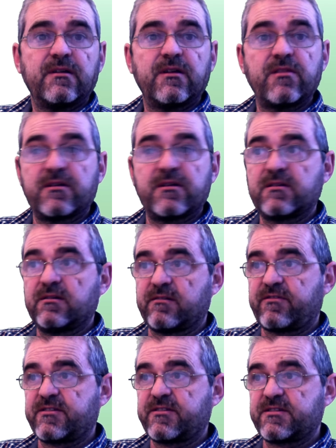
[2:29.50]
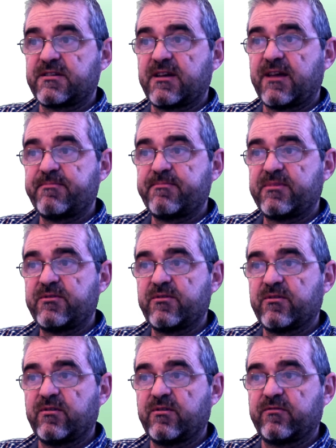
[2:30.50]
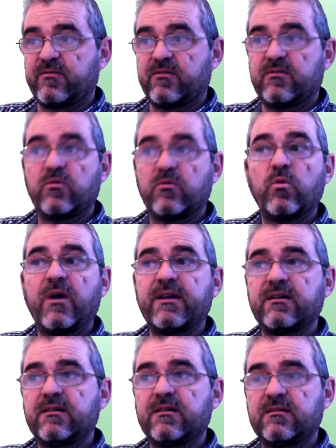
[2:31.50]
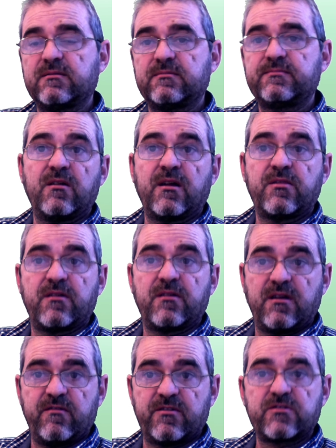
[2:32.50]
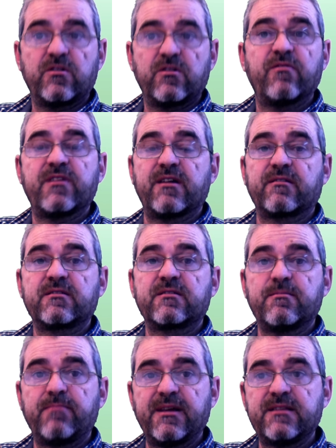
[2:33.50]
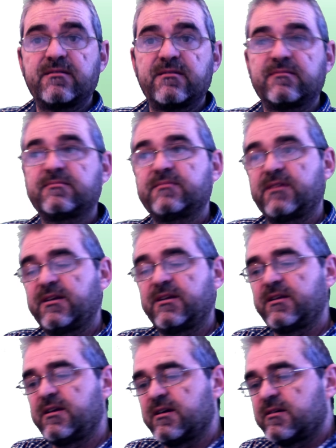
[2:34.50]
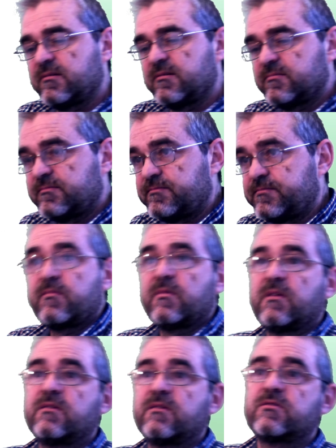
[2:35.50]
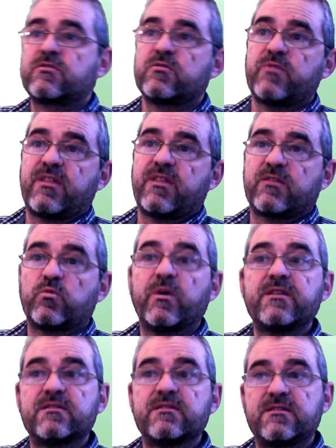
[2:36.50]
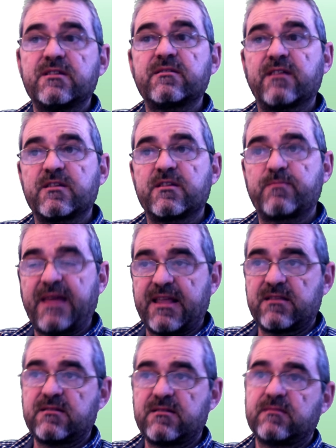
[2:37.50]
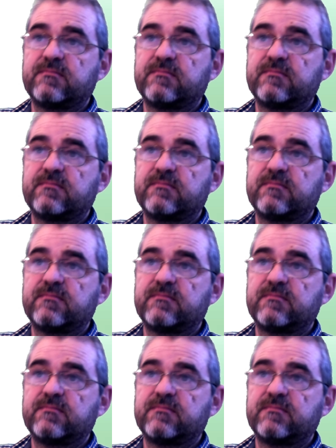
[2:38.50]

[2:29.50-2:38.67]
and then a reference amplitude of 1 and the inverse of the error template in here. So with that weighted generalized plant,